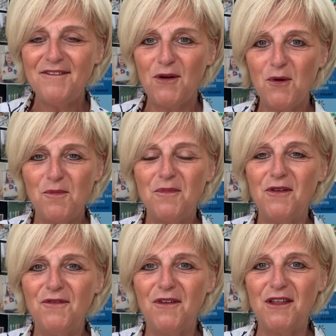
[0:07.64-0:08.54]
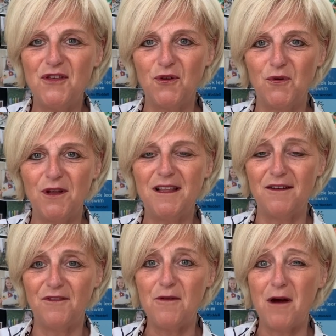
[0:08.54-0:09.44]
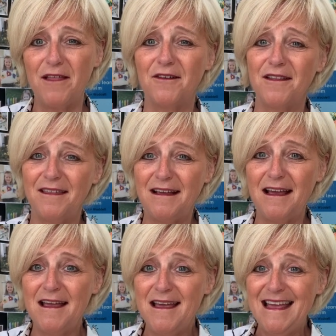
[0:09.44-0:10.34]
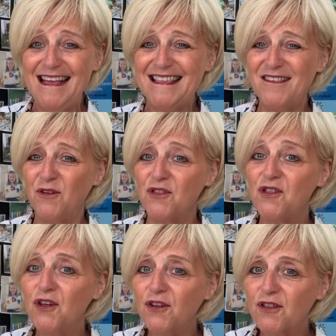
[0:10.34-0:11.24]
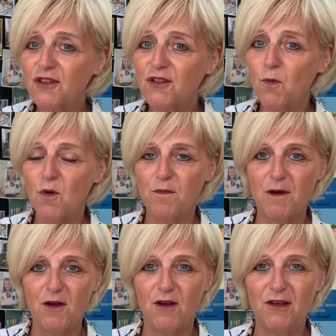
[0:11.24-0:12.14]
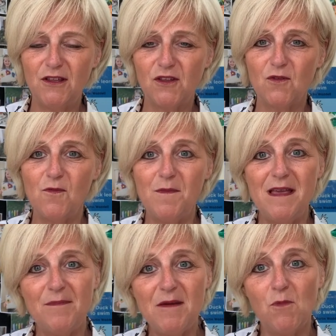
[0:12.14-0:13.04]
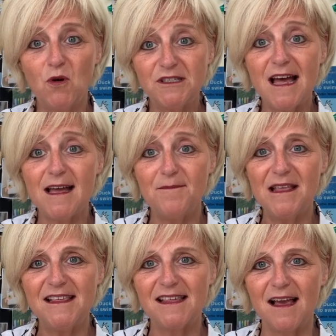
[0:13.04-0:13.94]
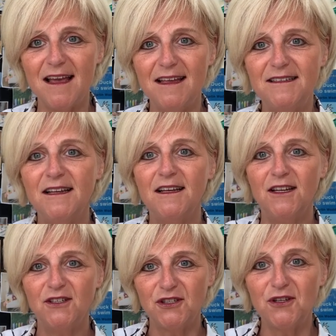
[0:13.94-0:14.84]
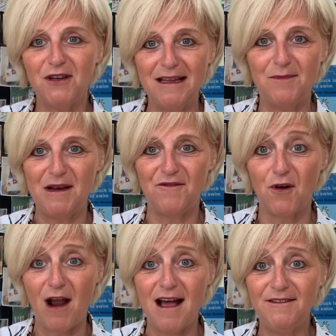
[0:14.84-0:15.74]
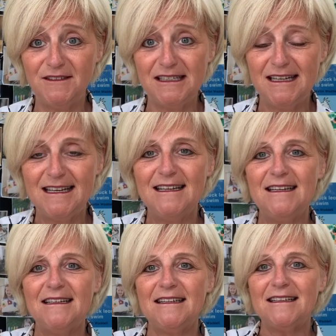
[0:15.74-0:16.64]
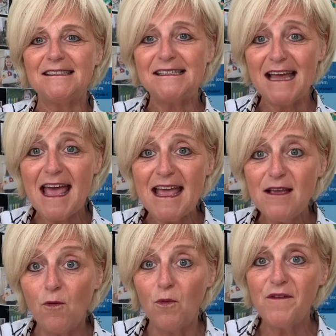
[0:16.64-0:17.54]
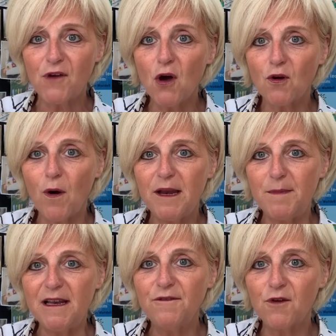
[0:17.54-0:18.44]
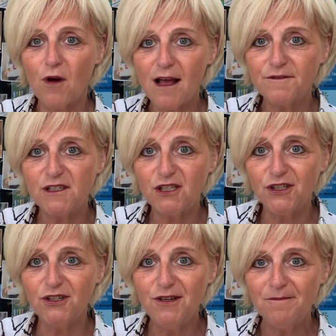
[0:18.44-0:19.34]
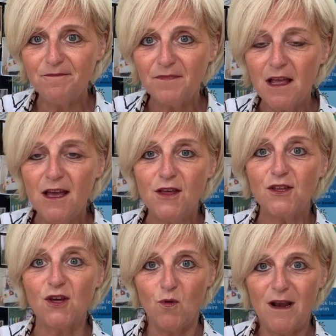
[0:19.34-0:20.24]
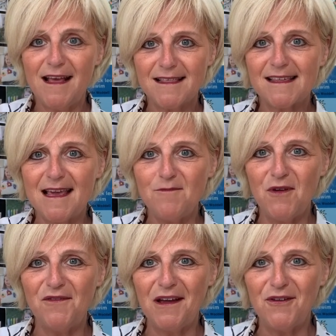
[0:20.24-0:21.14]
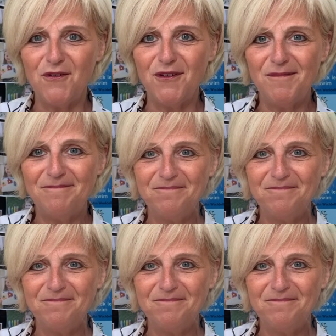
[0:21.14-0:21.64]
hope you've enjoyed the lovely weather. I think it's not just as warm now, so maybe more time inside to do a little bit of craft. And today we've got quite a bit of craft to do, so let's keep moving on.